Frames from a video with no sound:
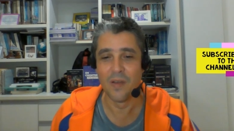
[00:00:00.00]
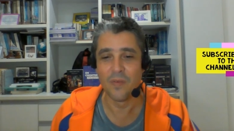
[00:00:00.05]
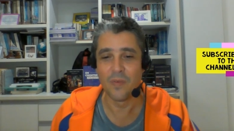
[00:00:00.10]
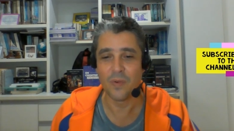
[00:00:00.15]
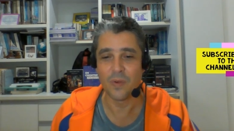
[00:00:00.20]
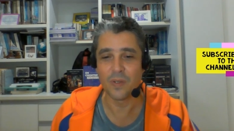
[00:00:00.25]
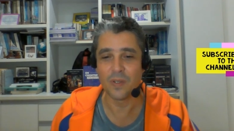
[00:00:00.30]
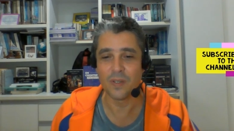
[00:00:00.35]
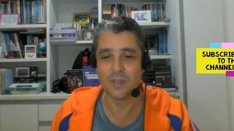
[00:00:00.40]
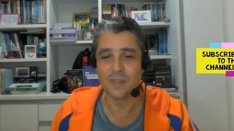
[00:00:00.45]

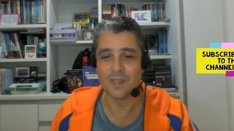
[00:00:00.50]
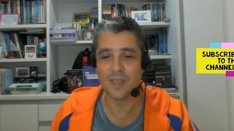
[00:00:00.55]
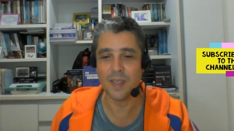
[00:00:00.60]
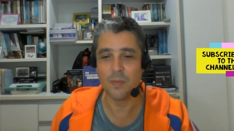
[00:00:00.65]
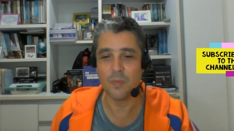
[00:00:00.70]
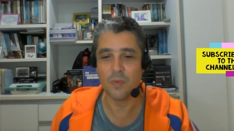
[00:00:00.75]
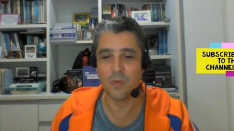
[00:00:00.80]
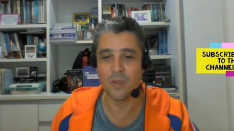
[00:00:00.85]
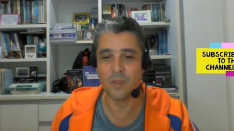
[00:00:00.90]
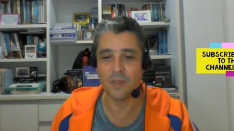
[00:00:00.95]
for the same
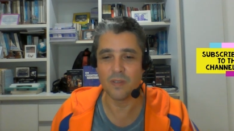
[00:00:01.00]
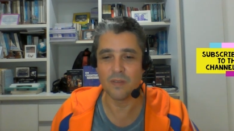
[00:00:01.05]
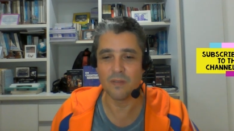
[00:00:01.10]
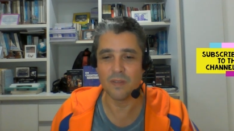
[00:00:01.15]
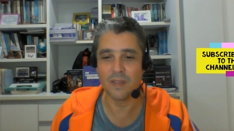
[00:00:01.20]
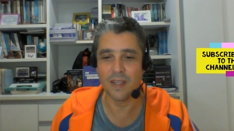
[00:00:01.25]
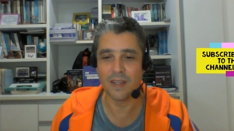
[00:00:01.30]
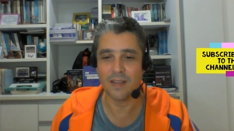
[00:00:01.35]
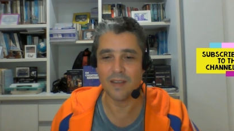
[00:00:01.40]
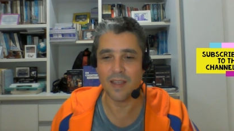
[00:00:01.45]
reason
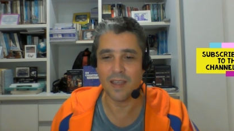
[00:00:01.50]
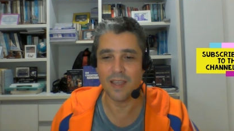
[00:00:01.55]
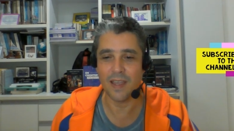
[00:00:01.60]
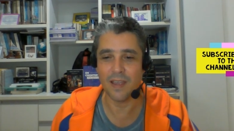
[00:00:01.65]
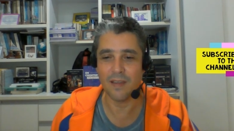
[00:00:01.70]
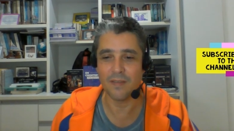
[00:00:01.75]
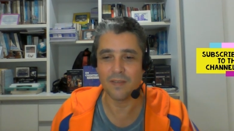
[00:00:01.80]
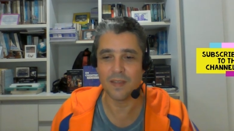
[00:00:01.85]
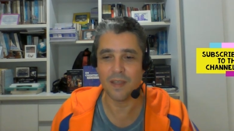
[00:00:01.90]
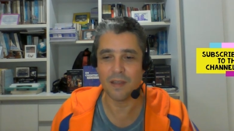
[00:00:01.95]
that I
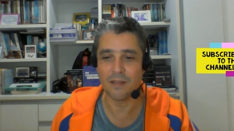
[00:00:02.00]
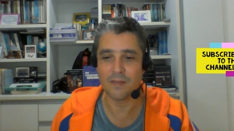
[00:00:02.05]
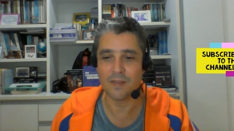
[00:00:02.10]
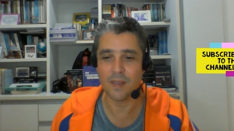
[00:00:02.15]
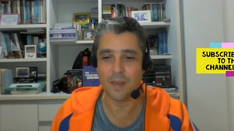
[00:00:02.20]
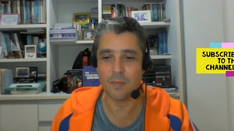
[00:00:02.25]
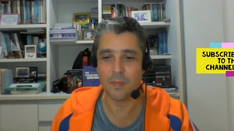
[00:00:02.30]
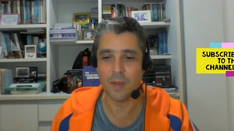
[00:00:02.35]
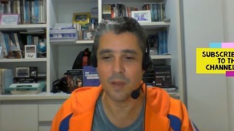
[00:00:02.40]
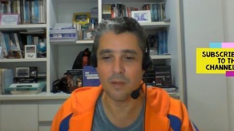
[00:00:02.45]
have doubts
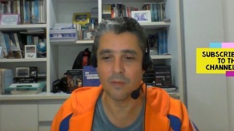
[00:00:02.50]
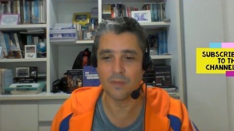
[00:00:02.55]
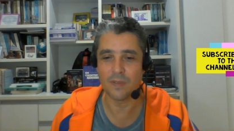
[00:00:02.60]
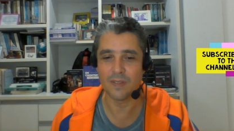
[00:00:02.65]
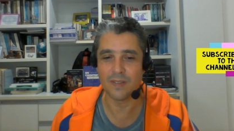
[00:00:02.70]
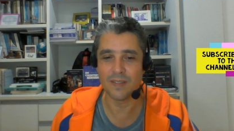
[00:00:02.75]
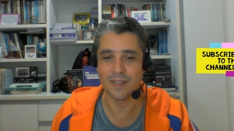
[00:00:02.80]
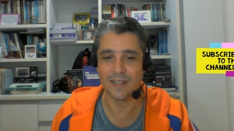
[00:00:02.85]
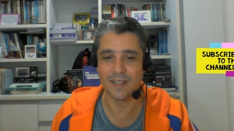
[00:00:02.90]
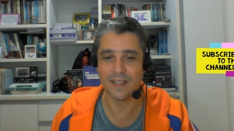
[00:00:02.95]
about
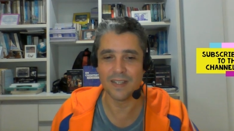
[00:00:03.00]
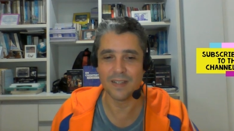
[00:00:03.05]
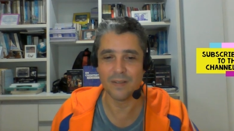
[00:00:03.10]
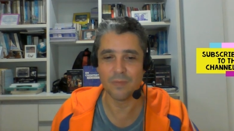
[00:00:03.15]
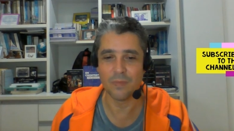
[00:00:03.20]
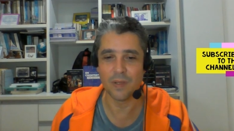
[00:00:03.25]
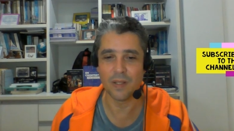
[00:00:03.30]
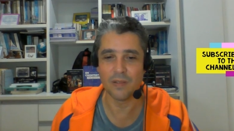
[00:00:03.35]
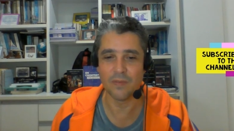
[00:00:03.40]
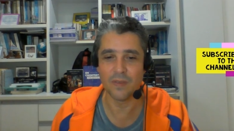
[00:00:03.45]
the
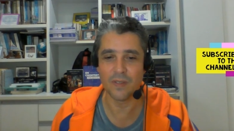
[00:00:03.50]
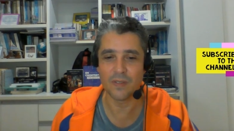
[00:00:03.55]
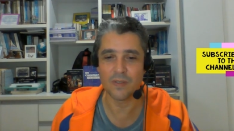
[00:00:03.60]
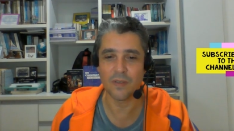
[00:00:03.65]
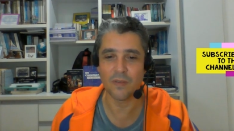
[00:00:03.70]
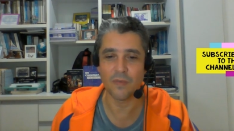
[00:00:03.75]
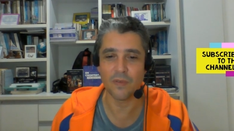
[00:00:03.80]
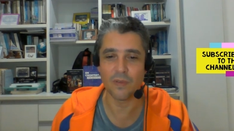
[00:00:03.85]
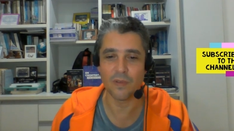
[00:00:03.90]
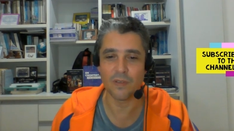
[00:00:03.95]
relevance
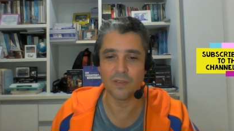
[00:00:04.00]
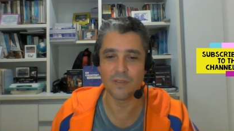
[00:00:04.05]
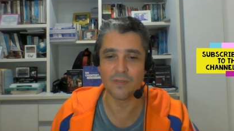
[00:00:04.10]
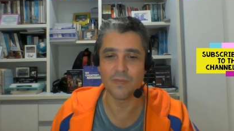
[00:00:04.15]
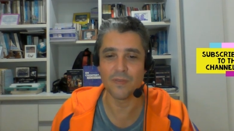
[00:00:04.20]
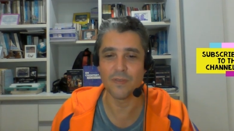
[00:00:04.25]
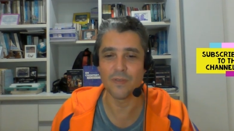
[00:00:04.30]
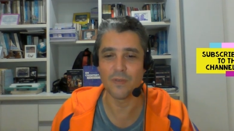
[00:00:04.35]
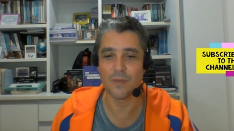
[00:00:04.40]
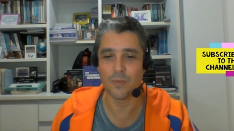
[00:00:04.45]
of
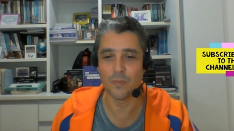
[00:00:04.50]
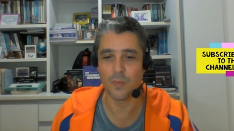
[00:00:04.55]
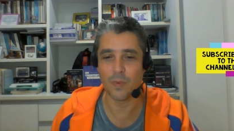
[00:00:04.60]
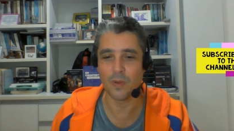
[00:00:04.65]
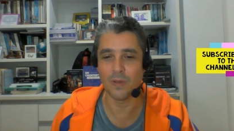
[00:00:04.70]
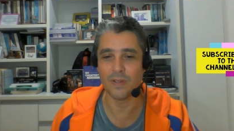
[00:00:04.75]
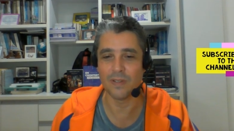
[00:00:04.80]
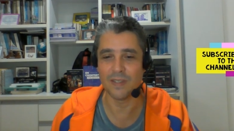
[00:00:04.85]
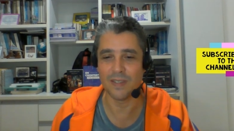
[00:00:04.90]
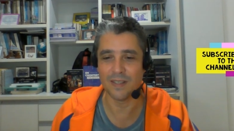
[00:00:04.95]
philosophy to
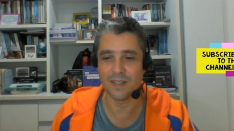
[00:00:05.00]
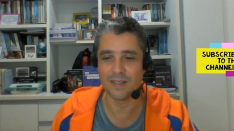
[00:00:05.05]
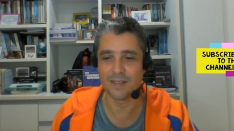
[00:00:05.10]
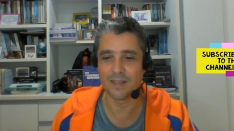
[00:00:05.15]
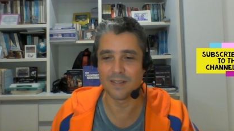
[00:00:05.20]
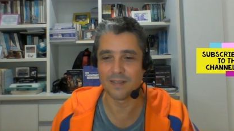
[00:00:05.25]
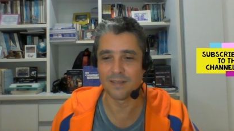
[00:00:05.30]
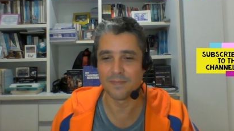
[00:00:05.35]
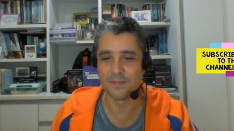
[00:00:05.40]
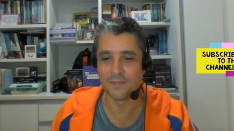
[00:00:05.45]

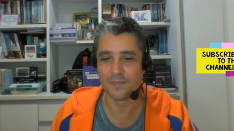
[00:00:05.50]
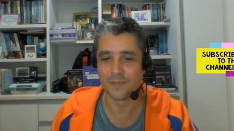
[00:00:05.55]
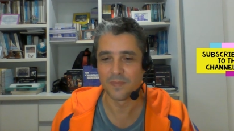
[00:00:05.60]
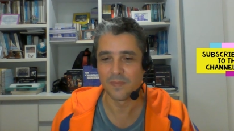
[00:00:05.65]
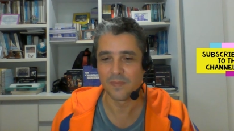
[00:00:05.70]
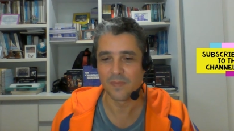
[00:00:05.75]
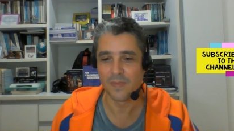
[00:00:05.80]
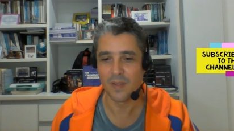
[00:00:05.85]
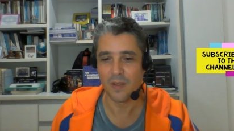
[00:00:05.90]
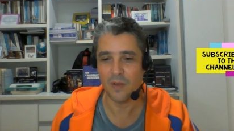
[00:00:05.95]
politics.
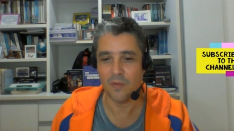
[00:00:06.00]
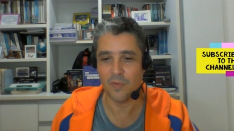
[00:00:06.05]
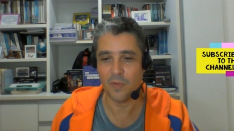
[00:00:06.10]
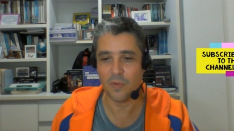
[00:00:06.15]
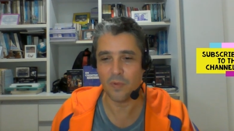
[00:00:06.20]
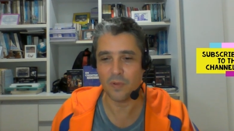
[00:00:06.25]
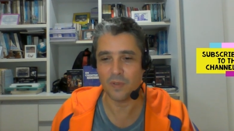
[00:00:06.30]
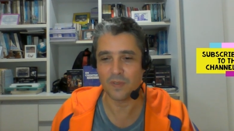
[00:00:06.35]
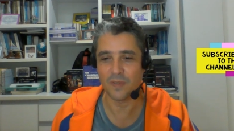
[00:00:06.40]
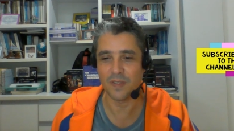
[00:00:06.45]
Of
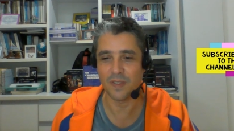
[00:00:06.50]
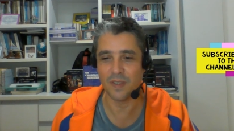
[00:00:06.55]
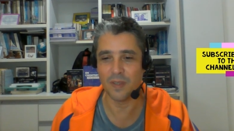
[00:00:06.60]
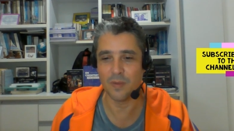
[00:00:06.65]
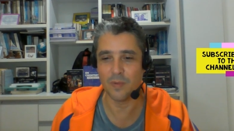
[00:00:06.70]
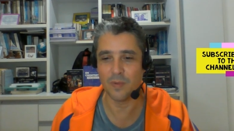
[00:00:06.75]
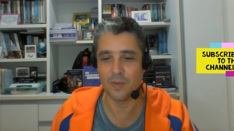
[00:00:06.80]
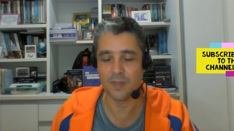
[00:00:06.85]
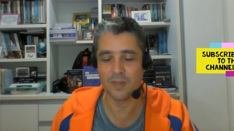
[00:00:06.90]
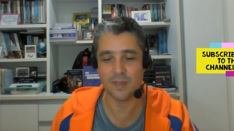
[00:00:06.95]
course, he
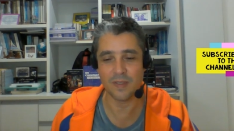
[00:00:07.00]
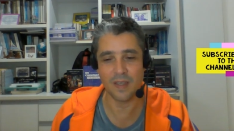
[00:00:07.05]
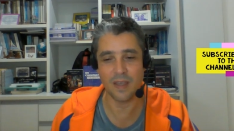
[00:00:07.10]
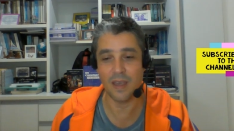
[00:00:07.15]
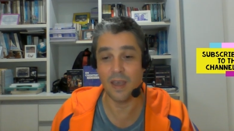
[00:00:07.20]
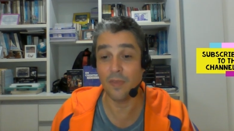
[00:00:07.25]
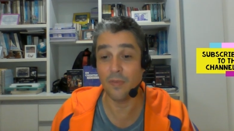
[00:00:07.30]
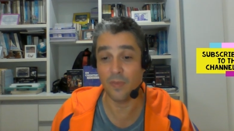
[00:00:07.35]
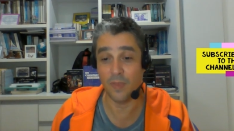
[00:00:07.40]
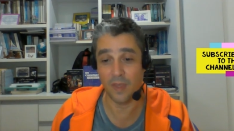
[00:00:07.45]
was,
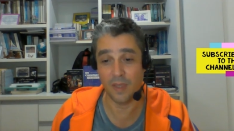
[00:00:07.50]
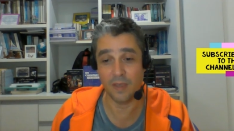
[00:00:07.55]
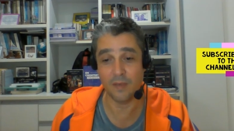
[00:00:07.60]
I think,